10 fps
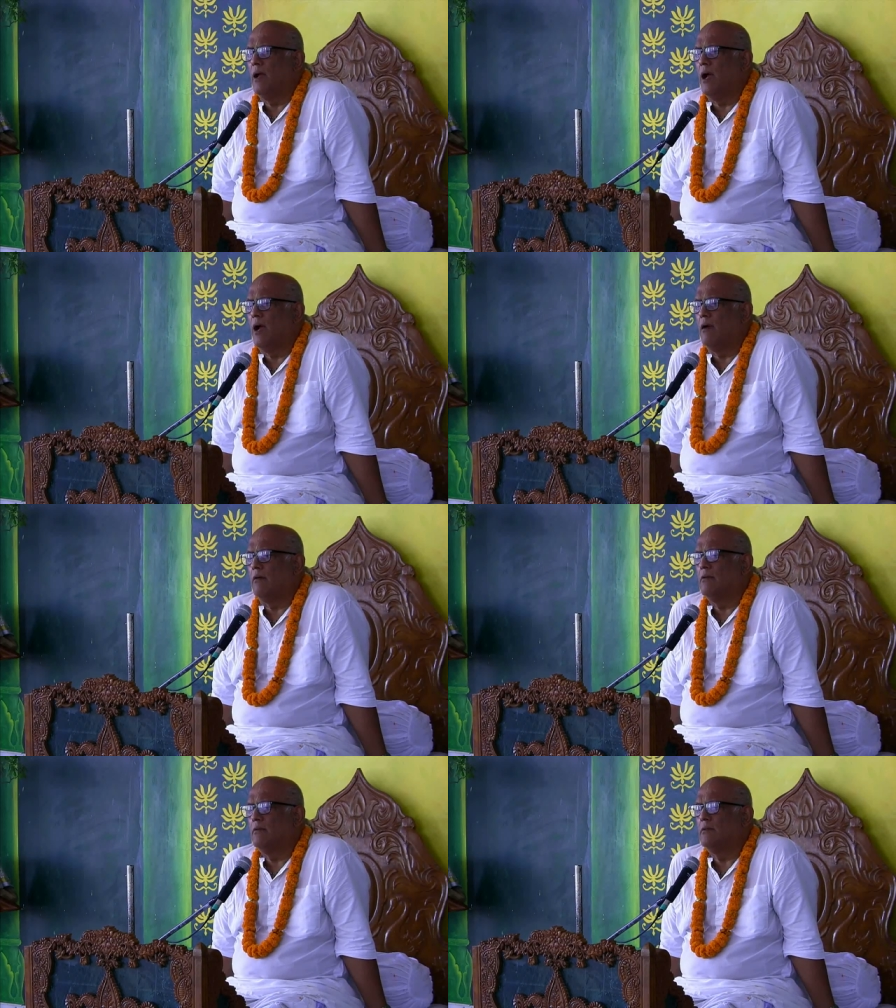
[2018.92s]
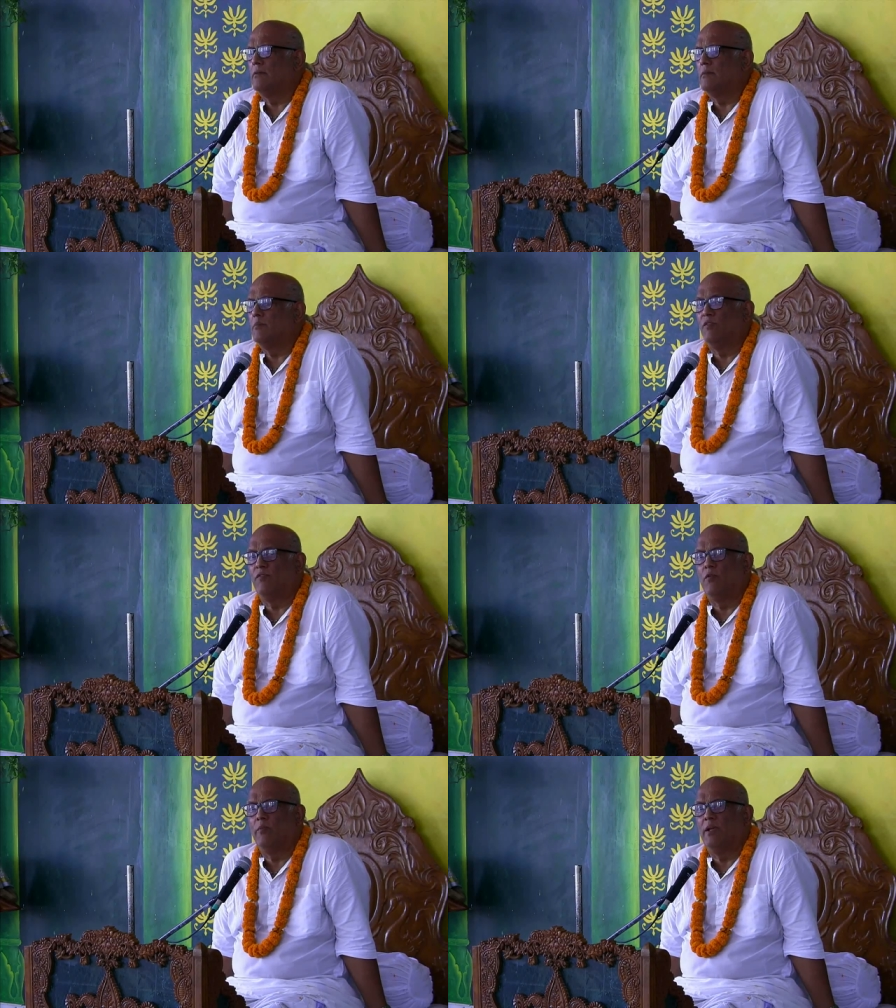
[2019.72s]
are
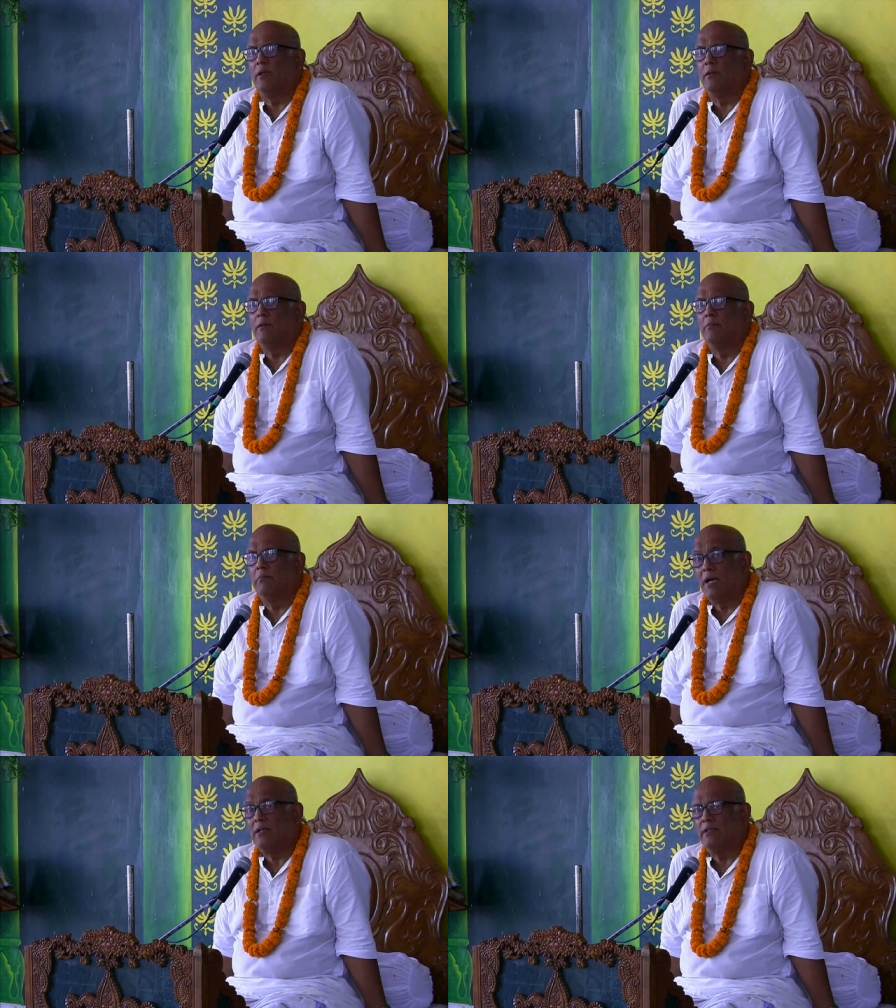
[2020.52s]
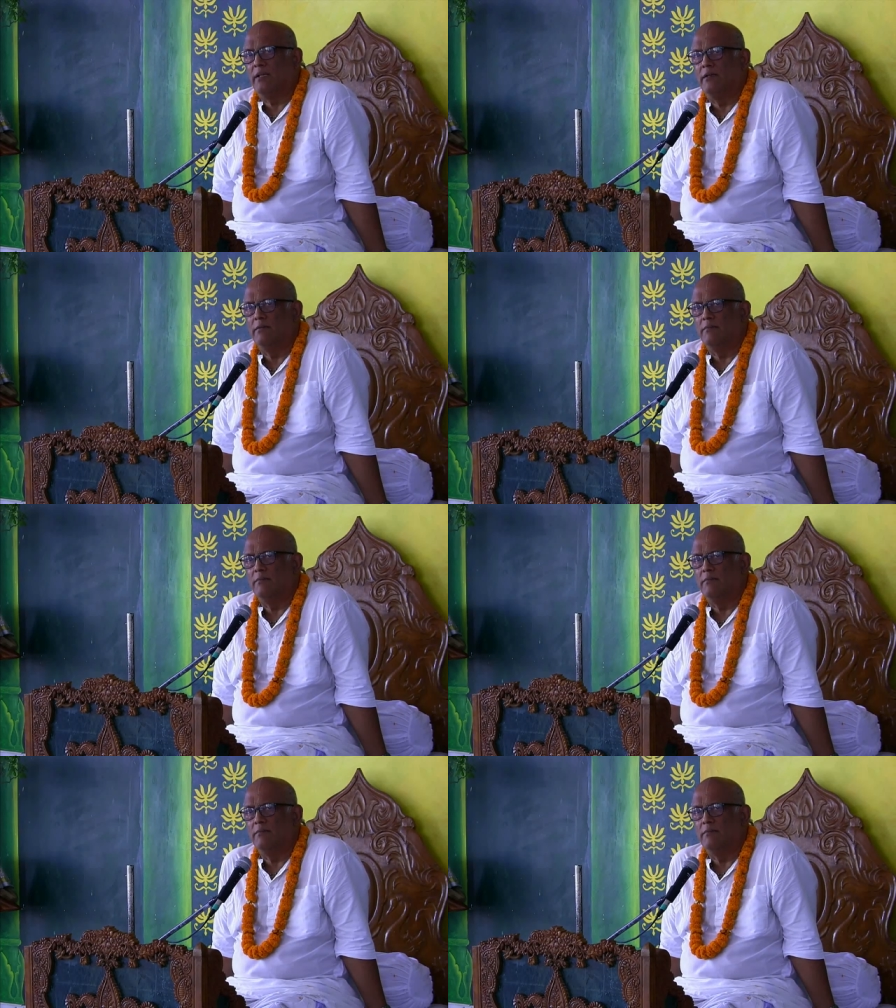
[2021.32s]
performing bhakti.